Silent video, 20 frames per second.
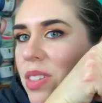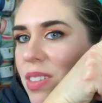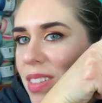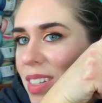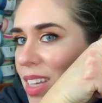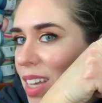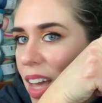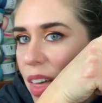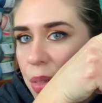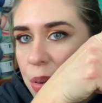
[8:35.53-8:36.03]

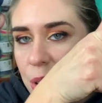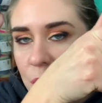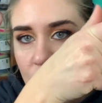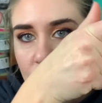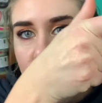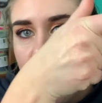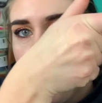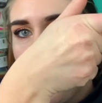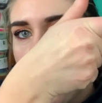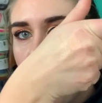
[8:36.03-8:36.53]
together
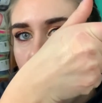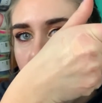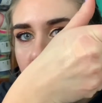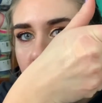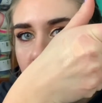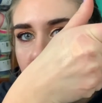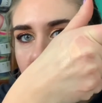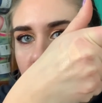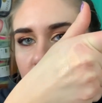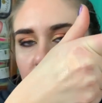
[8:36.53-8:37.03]
if I
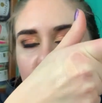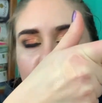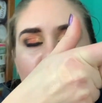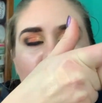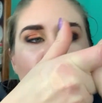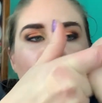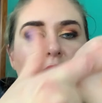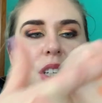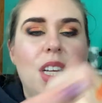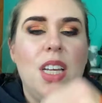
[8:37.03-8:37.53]
wanted,
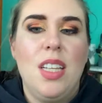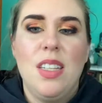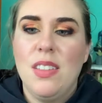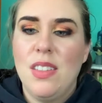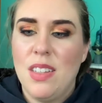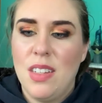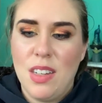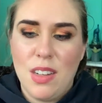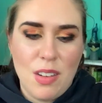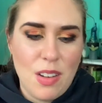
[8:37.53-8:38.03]
which
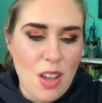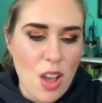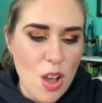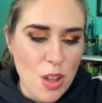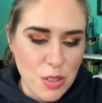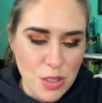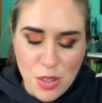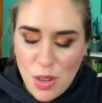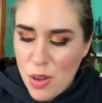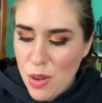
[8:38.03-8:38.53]
is
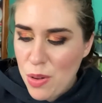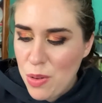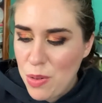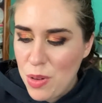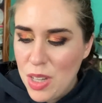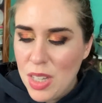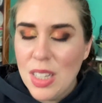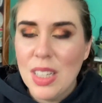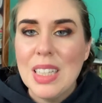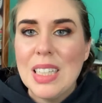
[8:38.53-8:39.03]

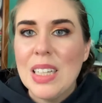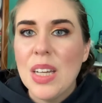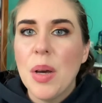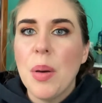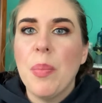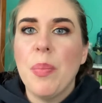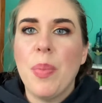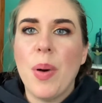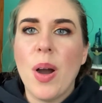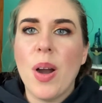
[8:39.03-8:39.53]
also
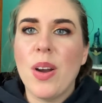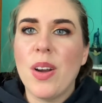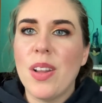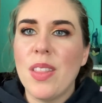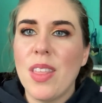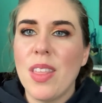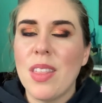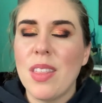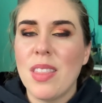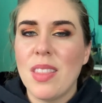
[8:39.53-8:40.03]
part of
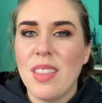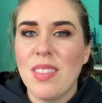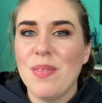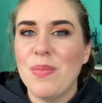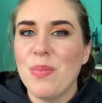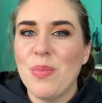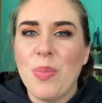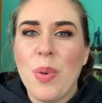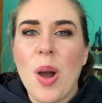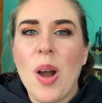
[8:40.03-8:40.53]

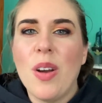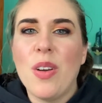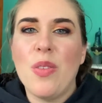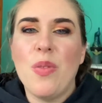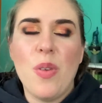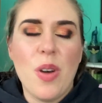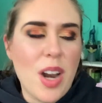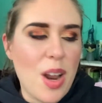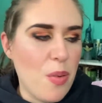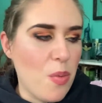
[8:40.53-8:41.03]

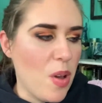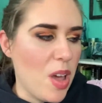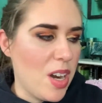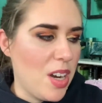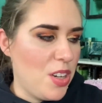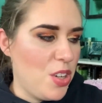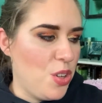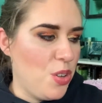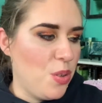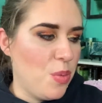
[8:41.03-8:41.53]
what I
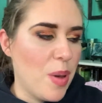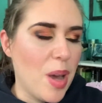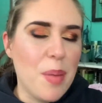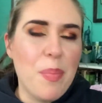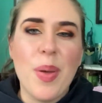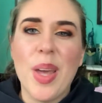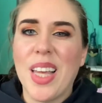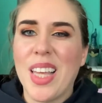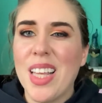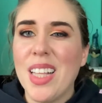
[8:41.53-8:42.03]
wanted to do by
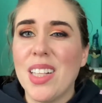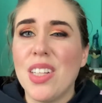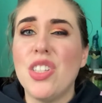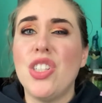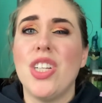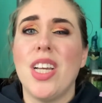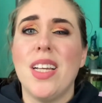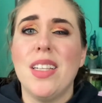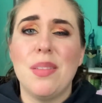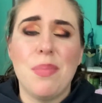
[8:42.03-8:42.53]
picking the
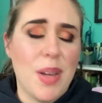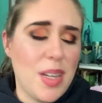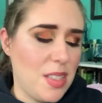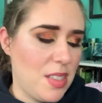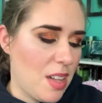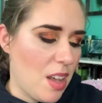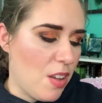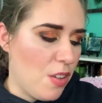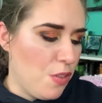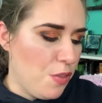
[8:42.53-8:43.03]
shades
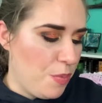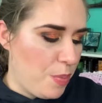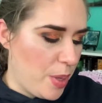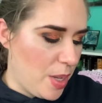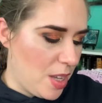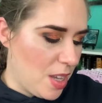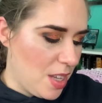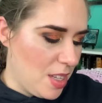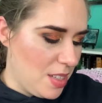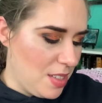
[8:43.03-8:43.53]
myself,
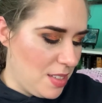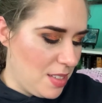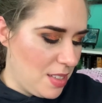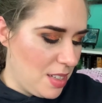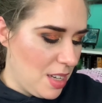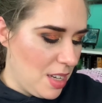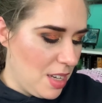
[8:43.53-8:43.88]
because